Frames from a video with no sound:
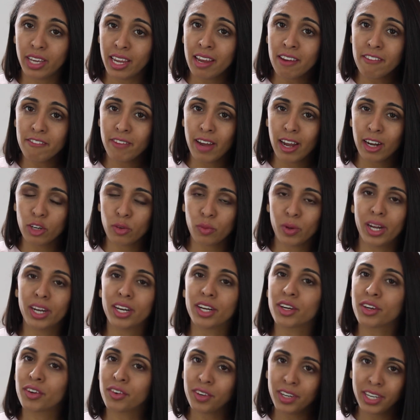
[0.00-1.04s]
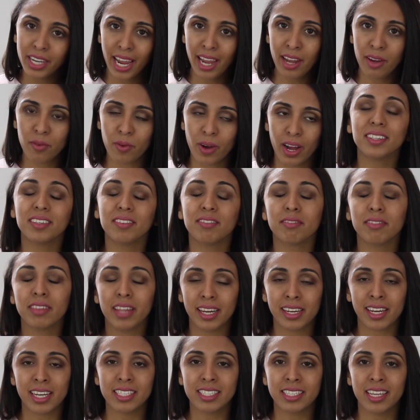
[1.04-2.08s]
can't find one, create one.
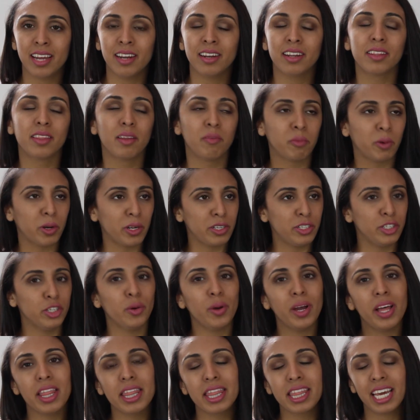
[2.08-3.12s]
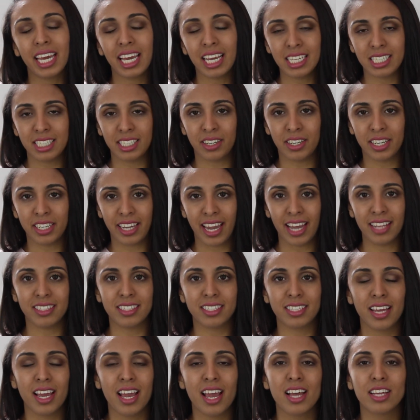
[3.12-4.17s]
Like I said, the more you do it, the easier it
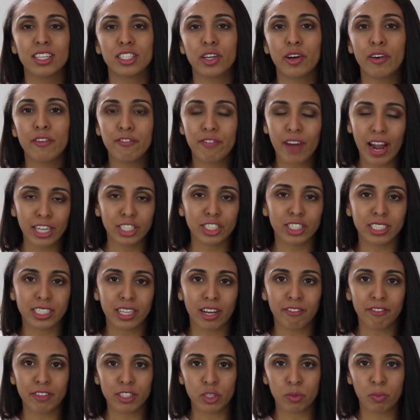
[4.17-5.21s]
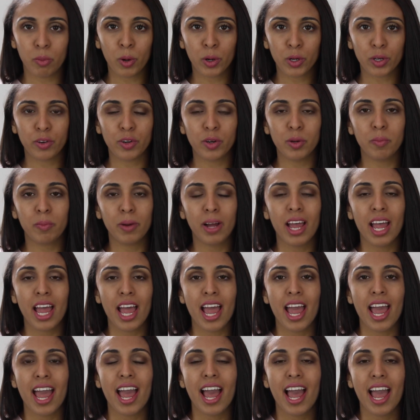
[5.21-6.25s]
gets. So find yourself a support group
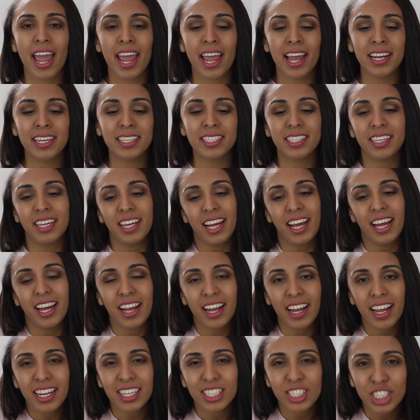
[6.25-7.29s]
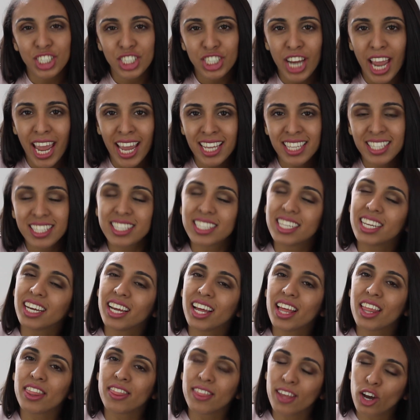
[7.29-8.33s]
and chase
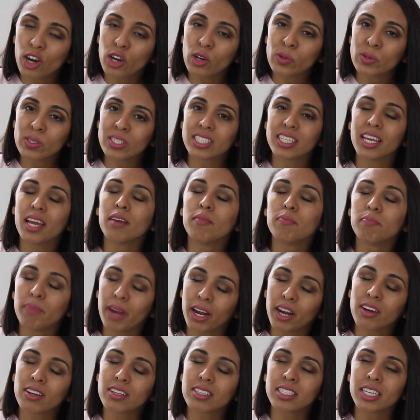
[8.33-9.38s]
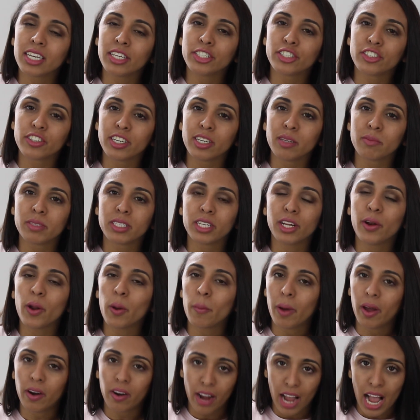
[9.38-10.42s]
those embarrassing dreams, no
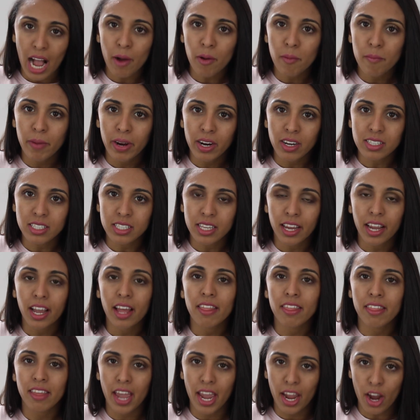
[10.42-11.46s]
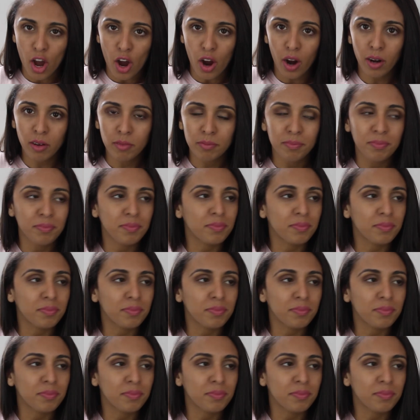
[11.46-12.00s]
matter how embarrassing they are.